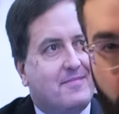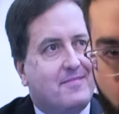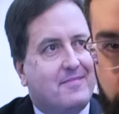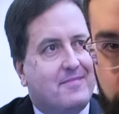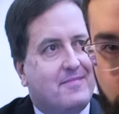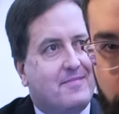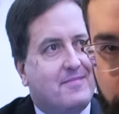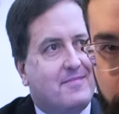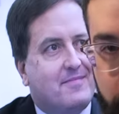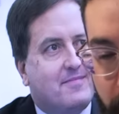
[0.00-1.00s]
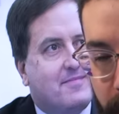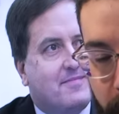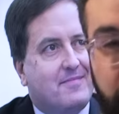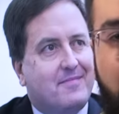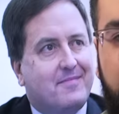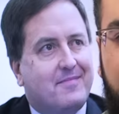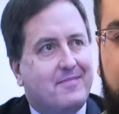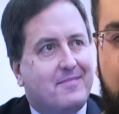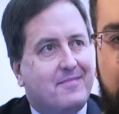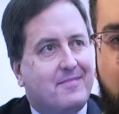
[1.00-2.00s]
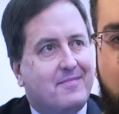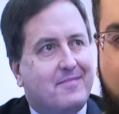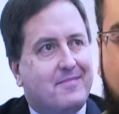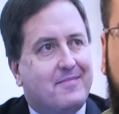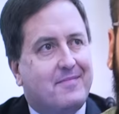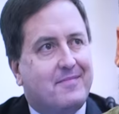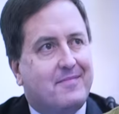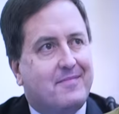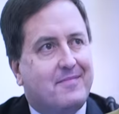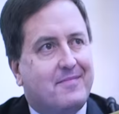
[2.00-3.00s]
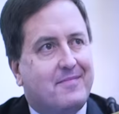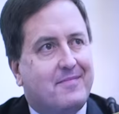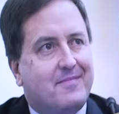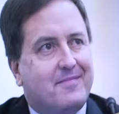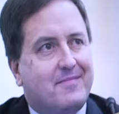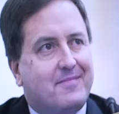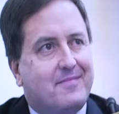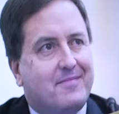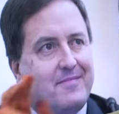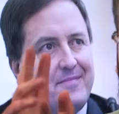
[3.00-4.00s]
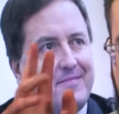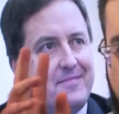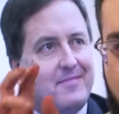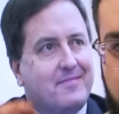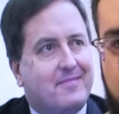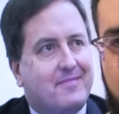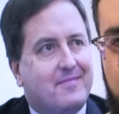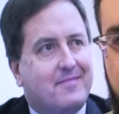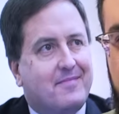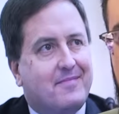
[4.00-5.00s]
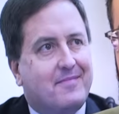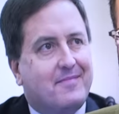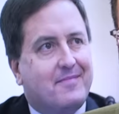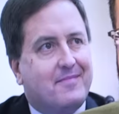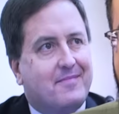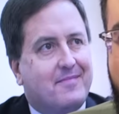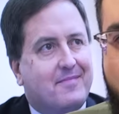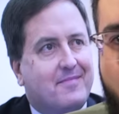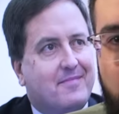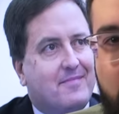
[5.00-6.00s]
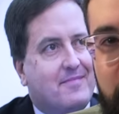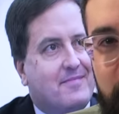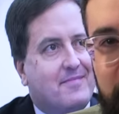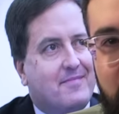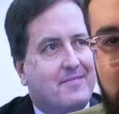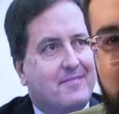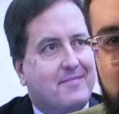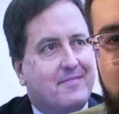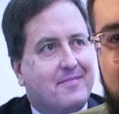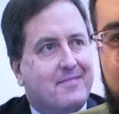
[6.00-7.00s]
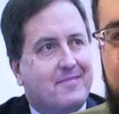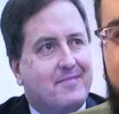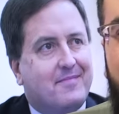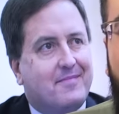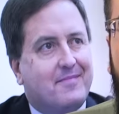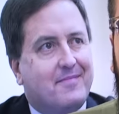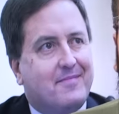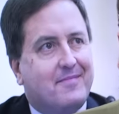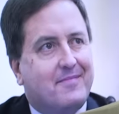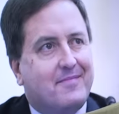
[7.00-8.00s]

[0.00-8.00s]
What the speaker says: [no speech]